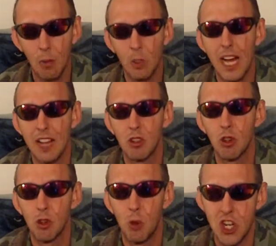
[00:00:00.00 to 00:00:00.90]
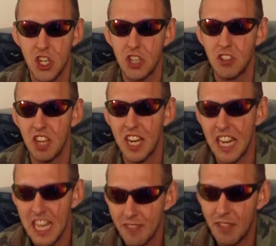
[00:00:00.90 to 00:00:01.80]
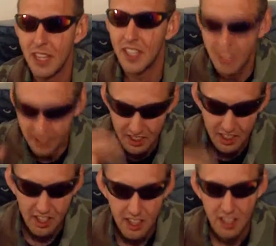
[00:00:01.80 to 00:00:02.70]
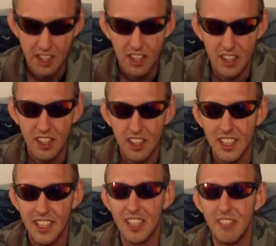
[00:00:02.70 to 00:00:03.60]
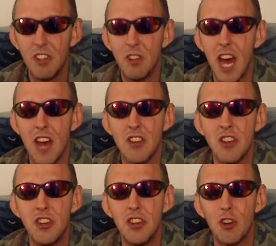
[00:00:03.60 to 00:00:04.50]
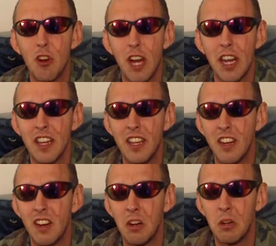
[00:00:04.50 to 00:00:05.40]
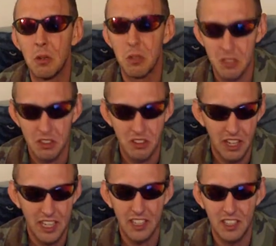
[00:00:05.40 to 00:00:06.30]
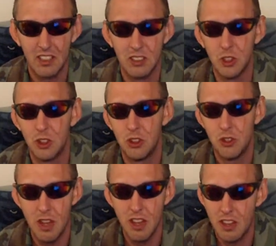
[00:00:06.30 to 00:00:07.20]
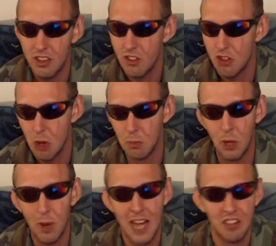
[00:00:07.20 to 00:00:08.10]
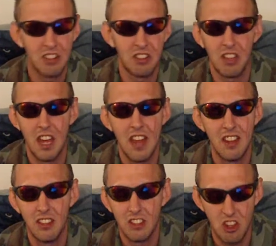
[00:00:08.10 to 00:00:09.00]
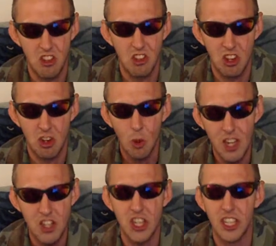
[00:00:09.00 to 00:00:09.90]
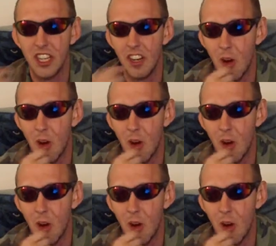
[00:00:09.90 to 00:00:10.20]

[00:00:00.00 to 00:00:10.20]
I will ask those questions and even give you guys your due credit. It's like Joe Blow asks such and such a question.